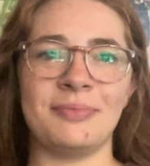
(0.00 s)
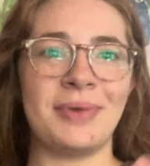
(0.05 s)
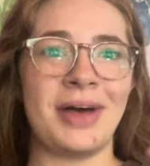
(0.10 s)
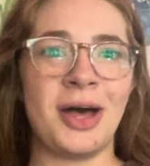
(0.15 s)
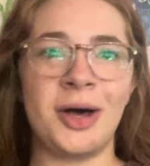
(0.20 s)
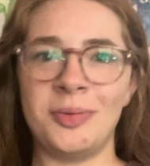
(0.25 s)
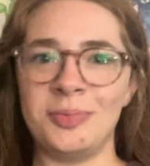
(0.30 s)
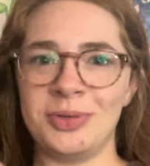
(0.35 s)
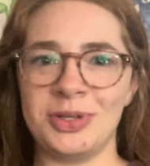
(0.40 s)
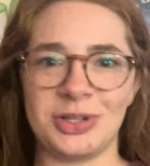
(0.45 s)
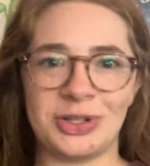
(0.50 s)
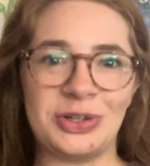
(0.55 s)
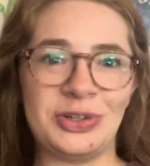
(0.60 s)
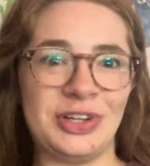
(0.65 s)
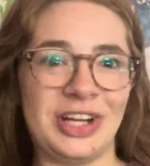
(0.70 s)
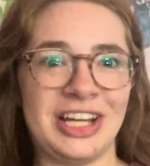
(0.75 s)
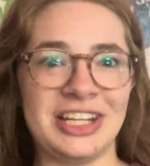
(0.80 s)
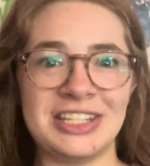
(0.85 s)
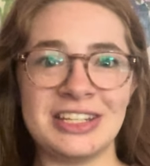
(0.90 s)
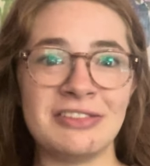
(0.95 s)
help your
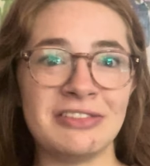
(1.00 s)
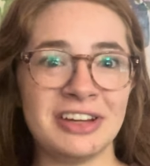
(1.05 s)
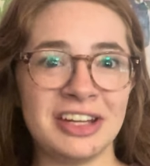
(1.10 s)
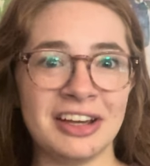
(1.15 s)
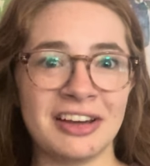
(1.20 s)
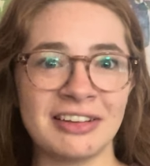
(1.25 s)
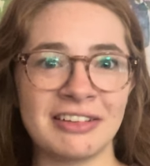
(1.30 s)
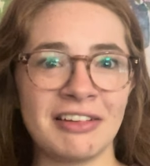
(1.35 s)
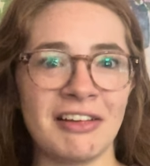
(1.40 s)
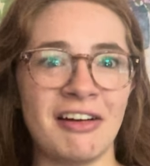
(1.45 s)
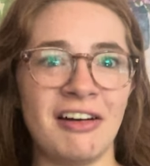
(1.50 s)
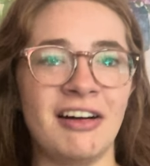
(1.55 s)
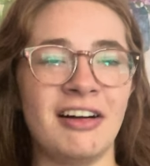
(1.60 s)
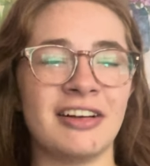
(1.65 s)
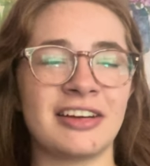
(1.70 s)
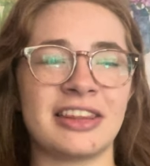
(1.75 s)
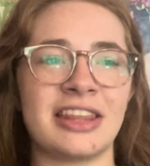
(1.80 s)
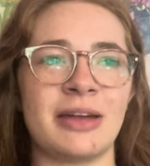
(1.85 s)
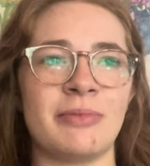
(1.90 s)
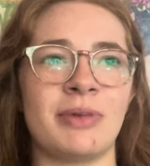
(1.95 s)
creativity
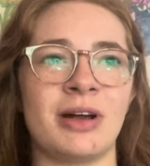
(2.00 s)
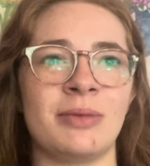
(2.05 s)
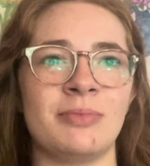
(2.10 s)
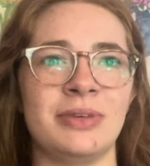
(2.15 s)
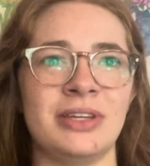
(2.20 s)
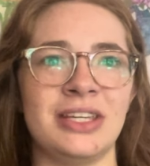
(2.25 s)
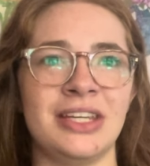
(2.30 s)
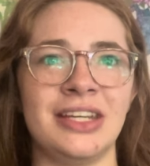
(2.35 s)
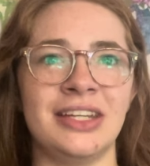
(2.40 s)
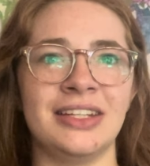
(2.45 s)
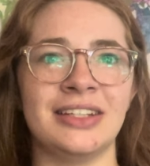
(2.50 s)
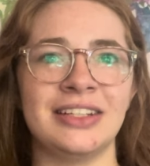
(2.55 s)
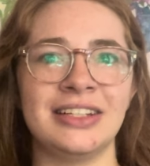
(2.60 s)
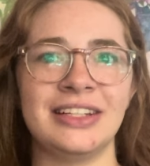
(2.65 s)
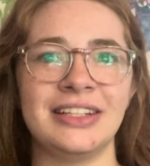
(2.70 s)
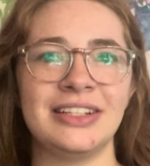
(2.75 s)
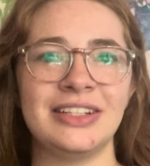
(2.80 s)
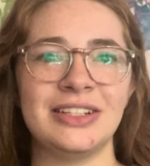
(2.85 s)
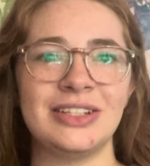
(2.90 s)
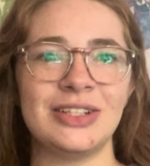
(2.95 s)
unlock, they might be
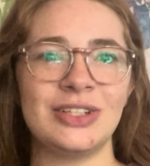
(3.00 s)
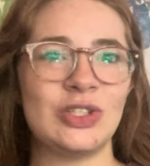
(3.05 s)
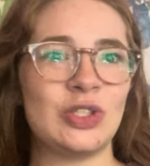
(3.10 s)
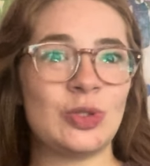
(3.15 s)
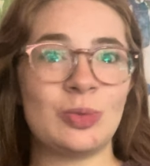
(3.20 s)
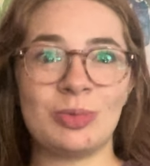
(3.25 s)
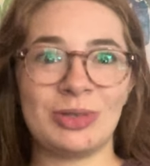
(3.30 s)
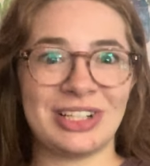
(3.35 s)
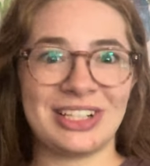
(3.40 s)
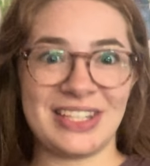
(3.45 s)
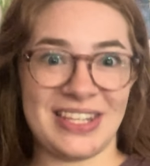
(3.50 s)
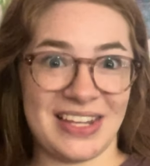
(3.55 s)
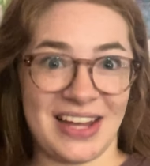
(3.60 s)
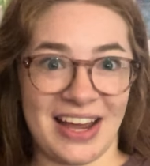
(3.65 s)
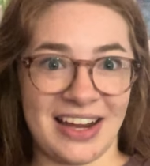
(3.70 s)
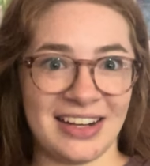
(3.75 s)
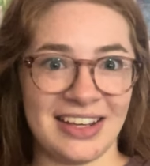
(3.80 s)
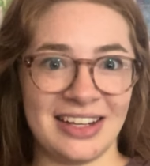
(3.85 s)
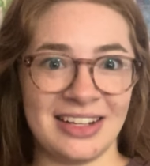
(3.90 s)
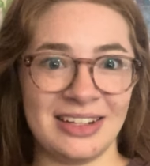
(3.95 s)
super
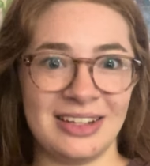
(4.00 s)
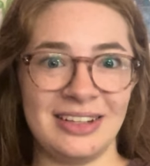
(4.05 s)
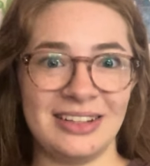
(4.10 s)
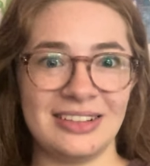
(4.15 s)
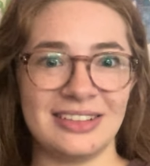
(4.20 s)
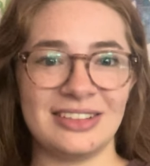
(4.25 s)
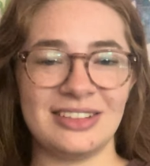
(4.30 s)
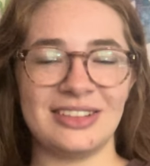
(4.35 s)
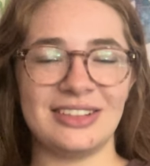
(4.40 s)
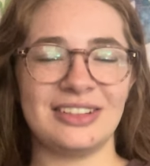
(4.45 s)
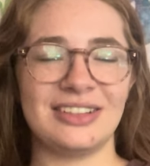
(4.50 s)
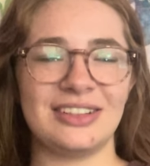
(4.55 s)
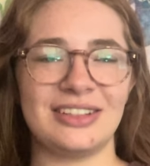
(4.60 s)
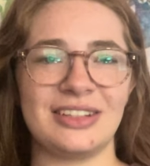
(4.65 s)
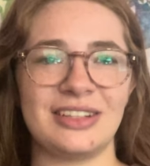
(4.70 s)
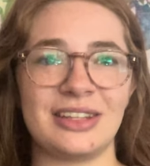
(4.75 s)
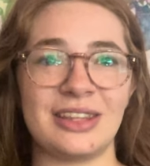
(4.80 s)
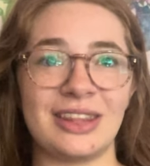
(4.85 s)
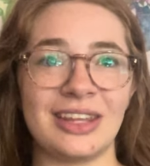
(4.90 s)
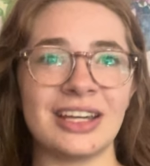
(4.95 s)
exciting
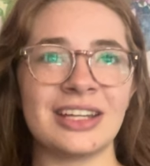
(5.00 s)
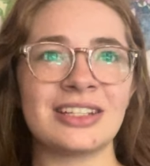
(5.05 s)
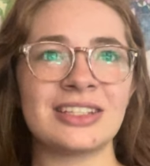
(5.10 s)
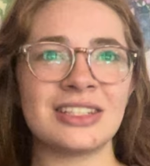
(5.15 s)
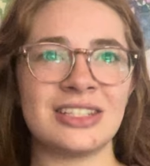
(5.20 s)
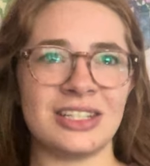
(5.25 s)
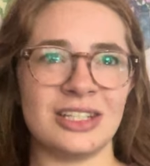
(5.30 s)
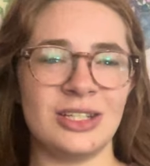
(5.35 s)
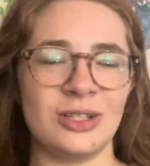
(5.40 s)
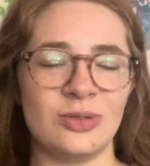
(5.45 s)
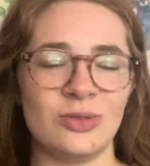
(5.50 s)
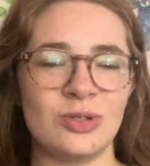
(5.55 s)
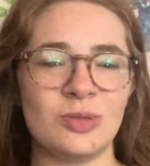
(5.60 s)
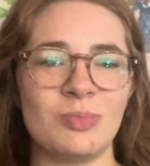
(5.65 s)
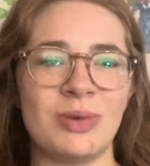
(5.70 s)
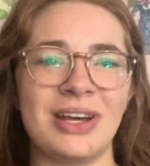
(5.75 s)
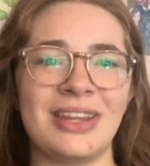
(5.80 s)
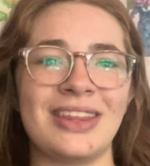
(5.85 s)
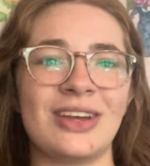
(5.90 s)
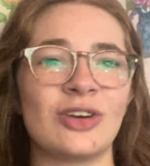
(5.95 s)
things to use,
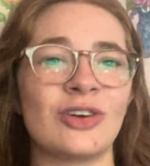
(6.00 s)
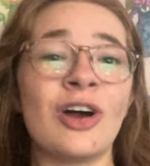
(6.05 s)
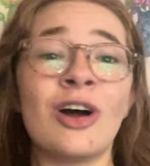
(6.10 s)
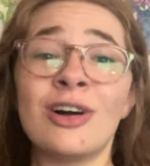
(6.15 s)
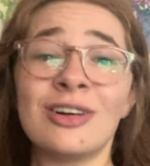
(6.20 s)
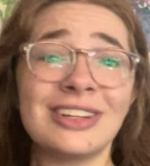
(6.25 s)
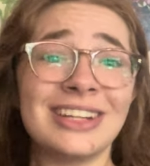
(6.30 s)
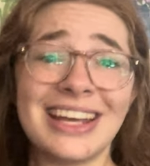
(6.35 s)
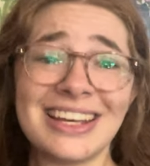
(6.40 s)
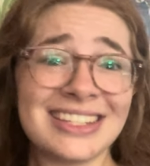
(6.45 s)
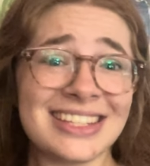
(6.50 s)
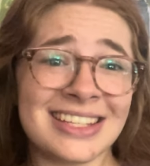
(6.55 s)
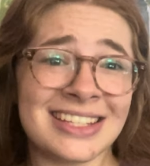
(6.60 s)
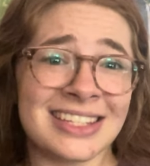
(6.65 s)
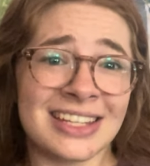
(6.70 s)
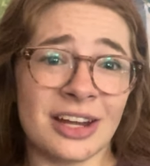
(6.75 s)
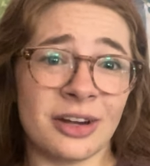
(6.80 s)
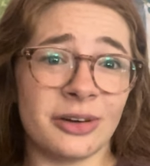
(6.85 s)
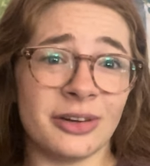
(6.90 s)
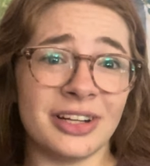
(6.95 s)
but they're not
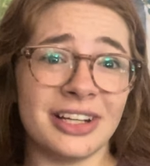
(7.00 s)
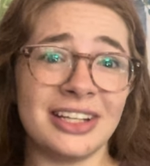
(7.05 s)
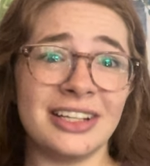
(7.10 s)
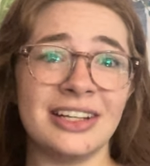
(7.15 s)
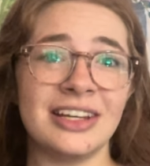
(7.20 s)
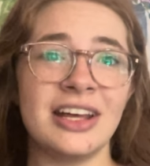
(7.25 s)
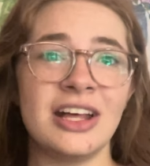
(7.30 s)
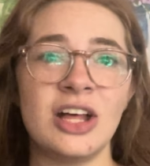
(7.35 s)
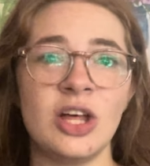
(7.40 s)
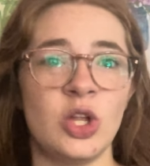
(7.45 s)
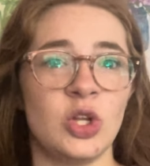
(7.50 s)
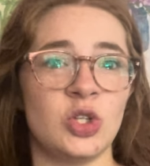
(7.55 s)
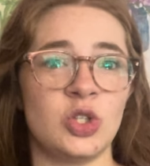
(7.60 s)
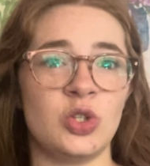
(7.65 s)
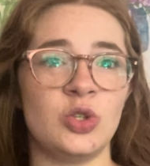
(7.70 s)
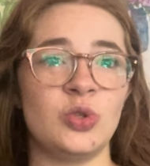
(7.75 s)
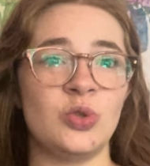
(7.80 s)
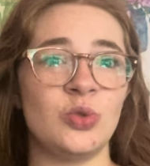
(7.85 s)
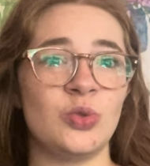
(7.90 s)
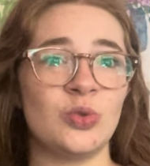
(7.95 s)
necessary
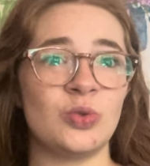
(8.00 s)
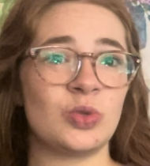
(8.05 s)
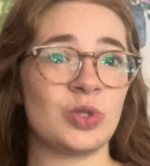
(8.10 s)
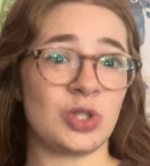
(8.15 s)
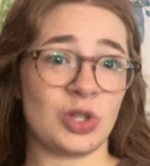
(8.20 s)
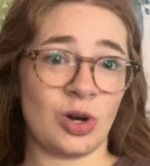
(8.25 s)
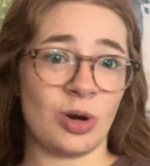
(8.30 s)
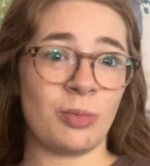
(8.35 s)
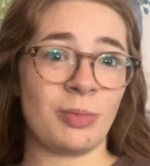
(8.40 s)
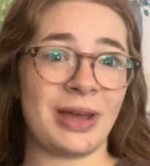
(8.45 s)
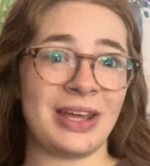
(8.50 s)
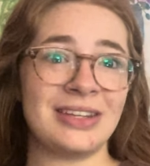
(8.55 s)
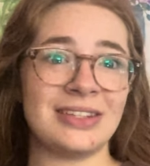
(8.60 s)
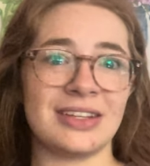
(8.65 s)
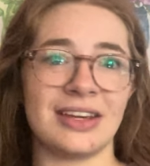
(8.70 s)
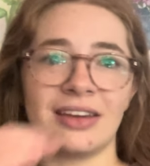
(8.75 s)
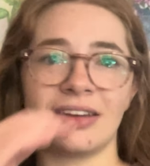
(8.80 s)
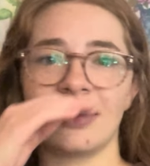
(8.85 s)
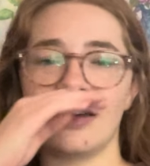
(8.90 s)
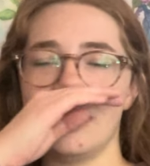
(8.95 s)
to start
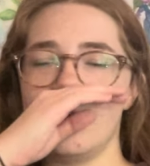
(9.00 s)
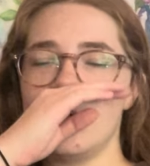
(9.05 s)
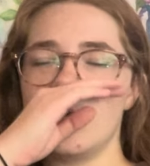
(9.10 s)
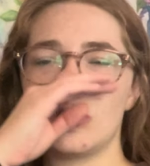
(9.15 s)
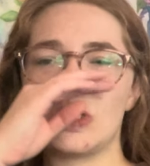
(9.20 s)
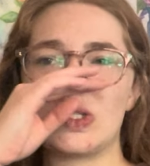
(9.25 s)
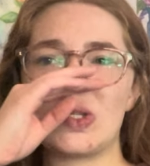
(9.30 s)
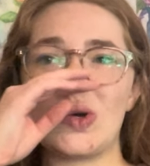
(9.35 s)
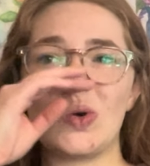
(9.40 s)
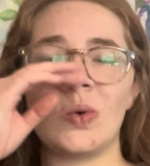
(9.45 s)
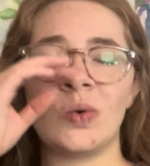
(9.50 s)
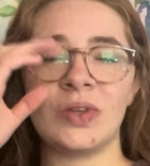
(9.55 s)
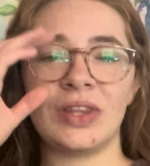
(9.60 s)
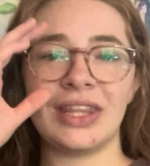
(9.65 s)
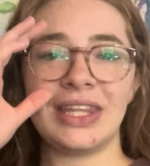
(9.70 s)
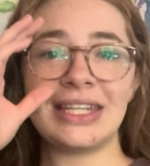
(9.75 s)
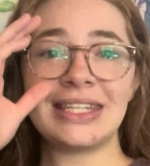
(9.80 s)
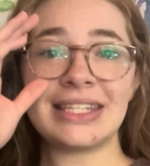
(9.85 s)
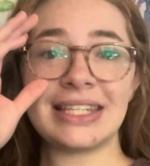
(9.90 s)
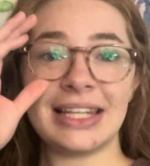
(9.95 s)
painting. So,
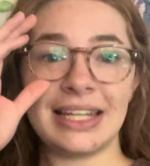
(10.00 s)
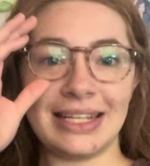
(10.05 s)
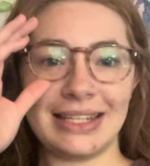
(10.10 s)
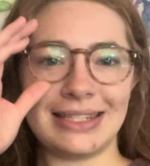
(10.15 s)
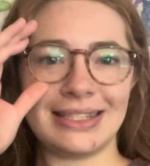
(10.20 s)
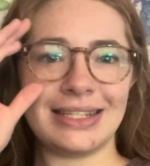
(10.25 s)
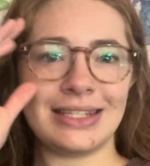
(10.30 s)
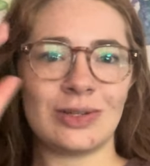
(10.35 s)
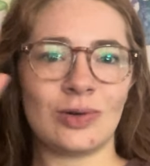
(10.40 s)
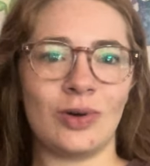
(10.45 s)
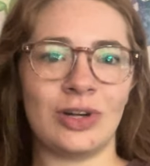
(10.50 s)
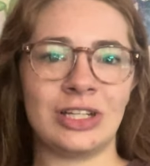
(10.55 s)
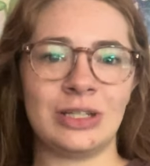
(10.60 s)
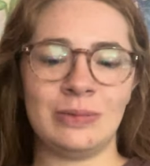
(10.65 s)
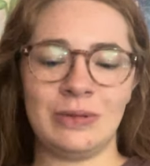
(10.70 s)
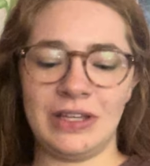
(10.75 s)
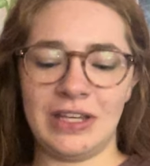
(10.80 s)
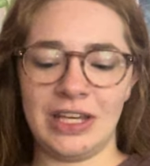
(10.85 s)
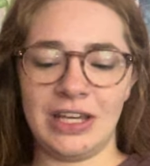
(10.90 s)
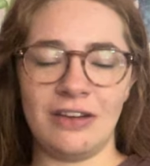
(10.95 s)
this list is going to
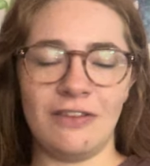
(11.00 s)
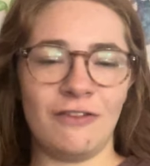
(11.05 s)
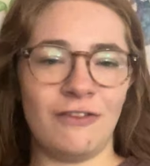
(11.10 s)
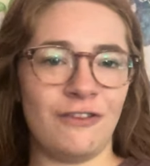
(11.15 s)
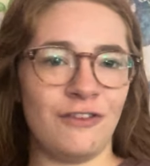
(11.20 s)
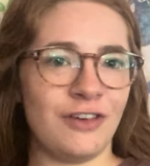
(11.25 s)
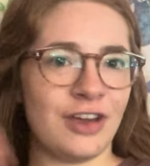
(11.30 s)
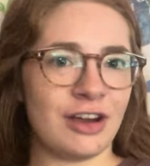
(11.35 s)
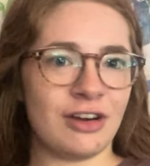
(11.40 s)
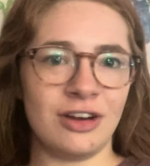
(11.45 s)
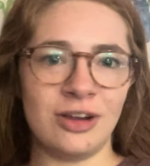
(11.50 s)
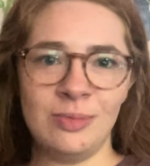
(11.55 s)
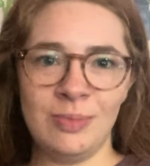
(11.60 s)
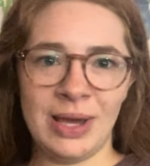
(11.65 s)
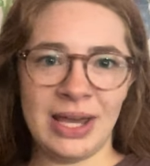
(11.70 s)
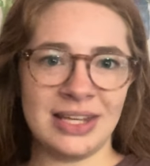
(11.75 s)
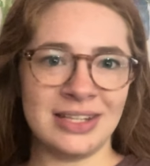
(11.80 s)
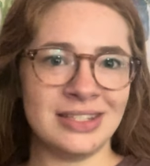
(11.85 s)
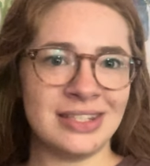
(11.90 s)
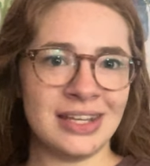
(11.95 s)
be very
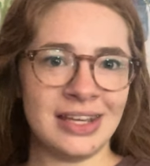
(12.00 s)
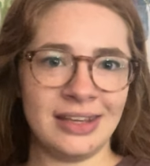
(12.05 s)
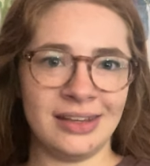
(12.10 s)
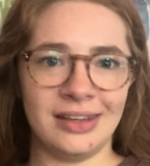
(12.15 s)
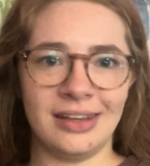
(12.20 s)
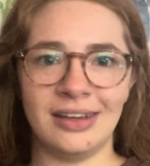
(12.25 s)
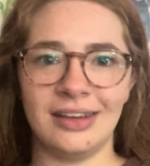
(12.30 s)
basic.